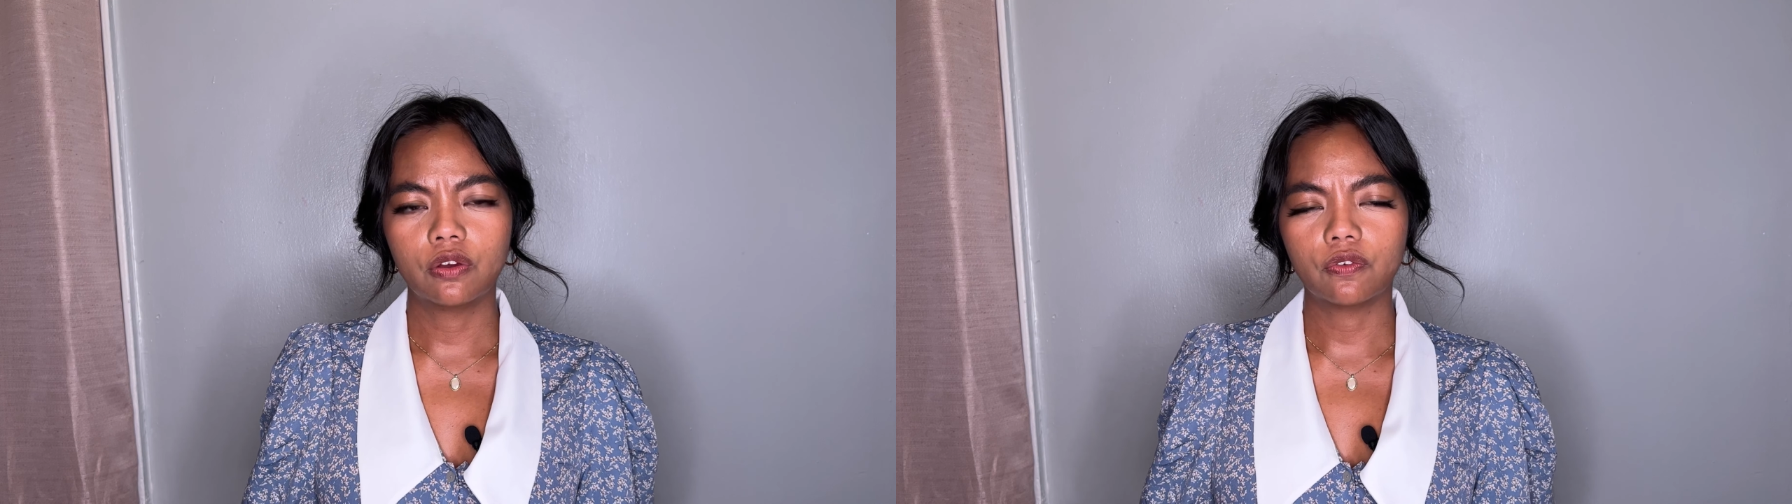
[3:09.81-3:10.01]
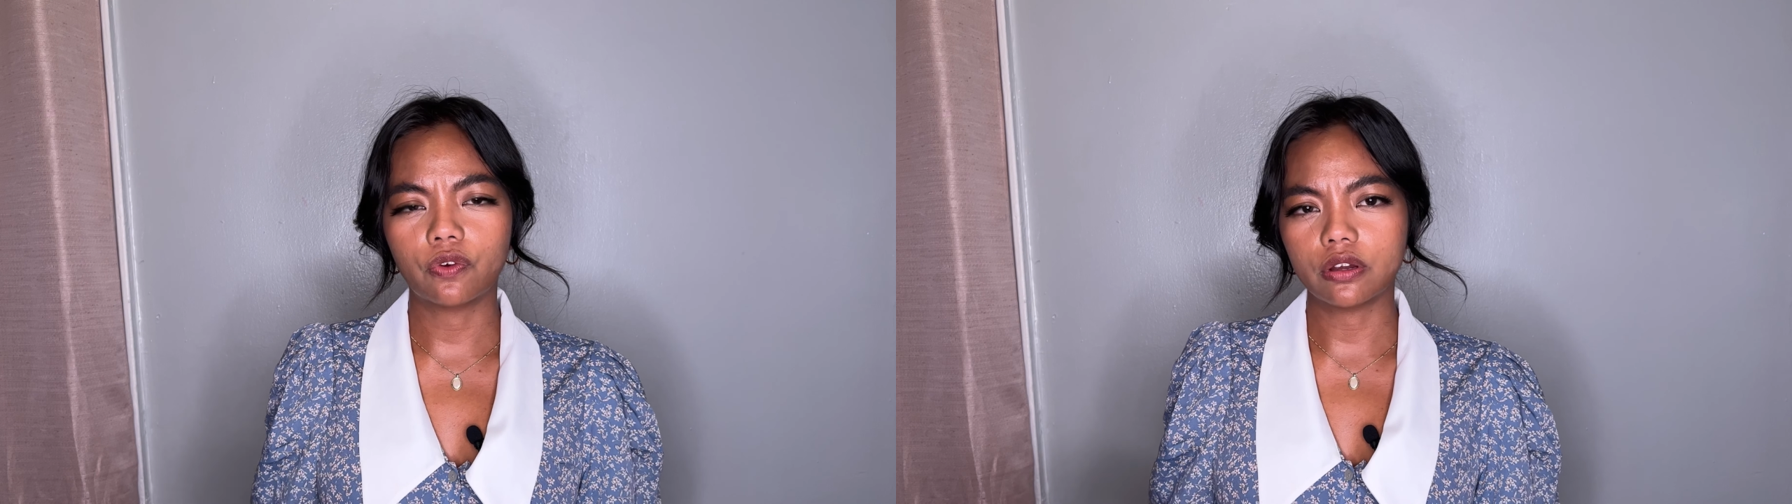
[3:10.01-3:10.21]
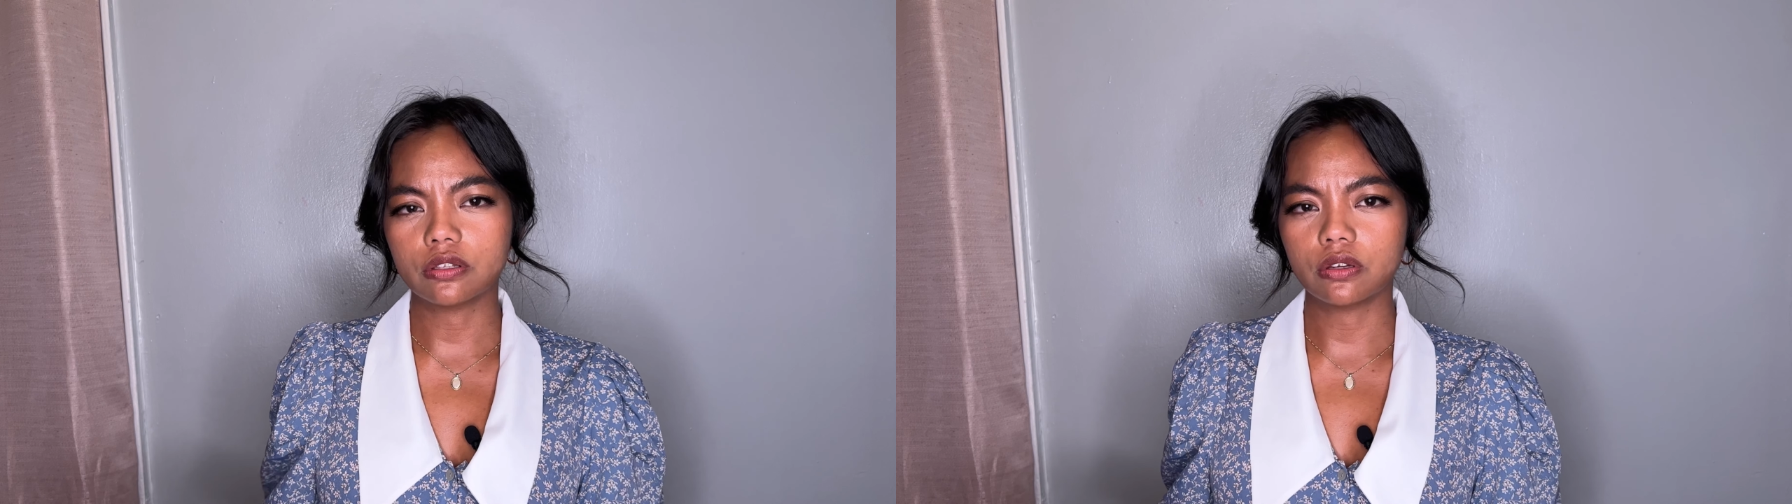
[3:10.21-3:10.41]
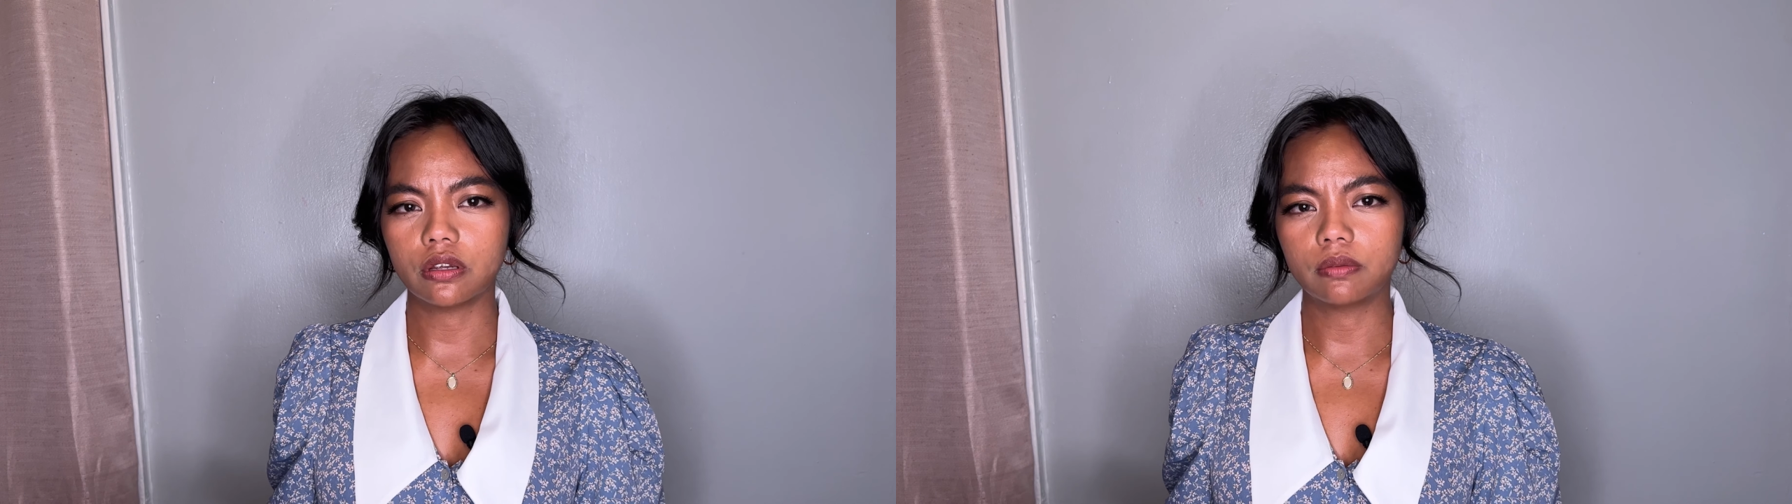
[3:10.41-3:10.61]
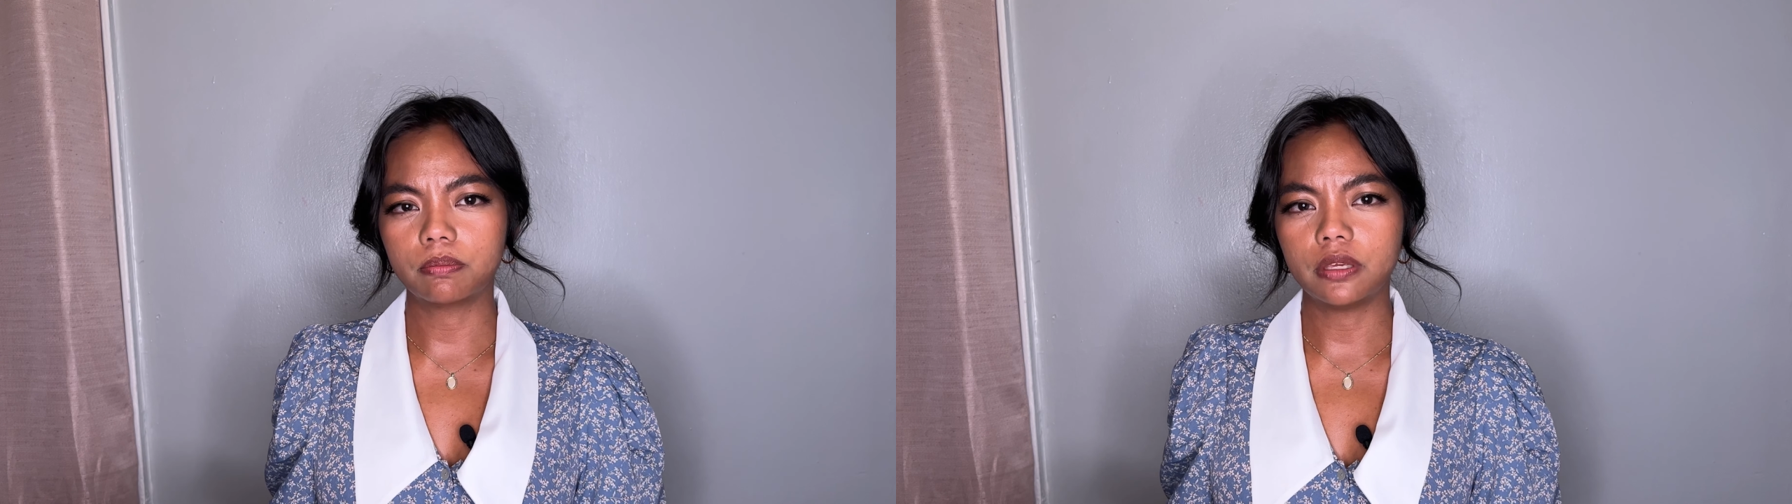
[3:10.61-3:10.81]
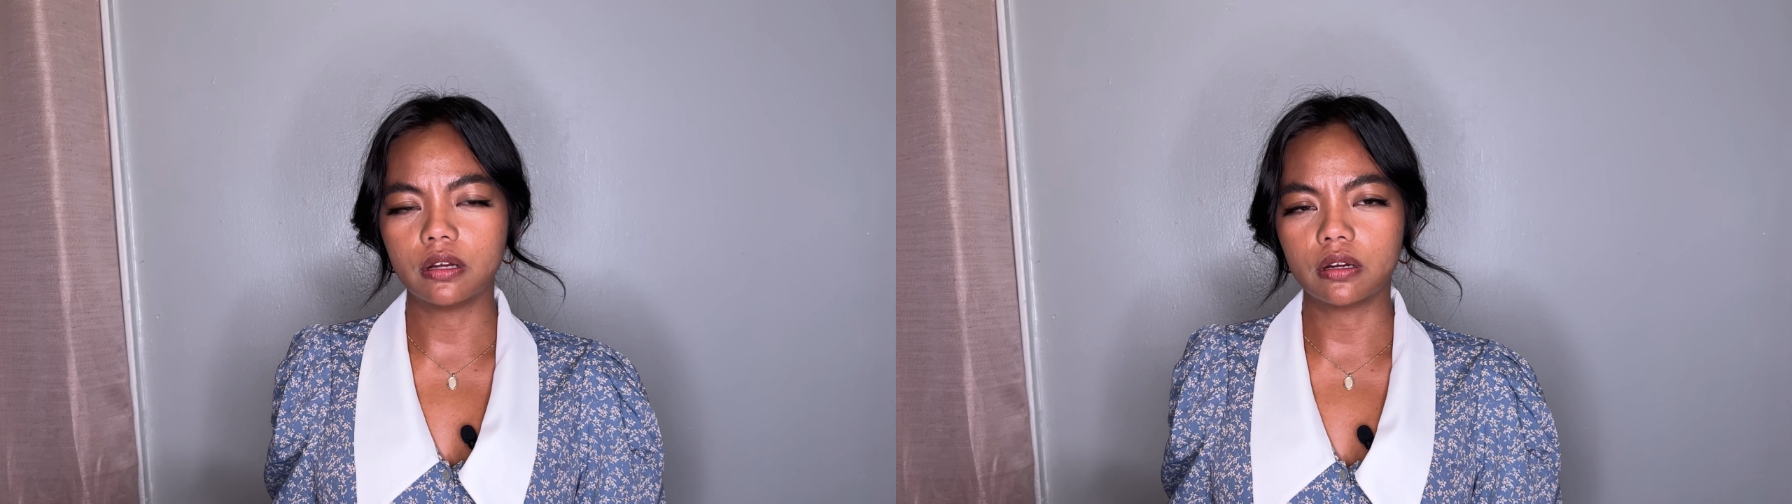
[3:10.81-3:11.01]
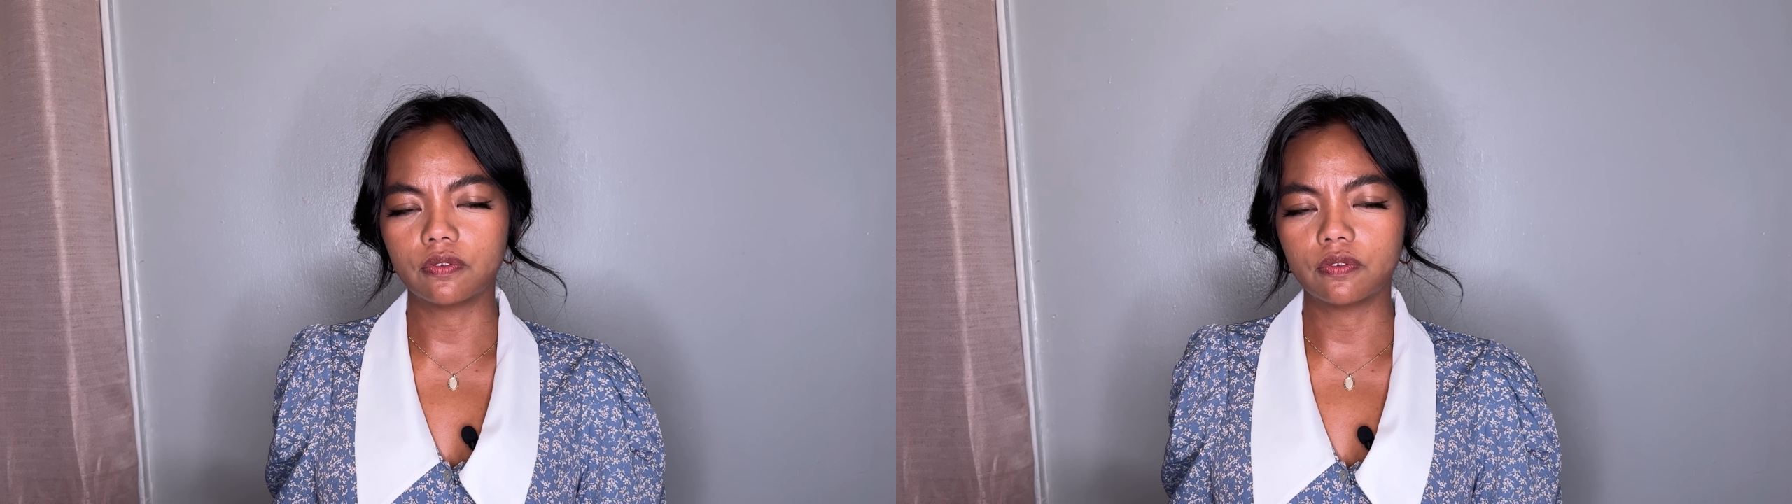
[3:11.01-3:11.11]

for a certain PR.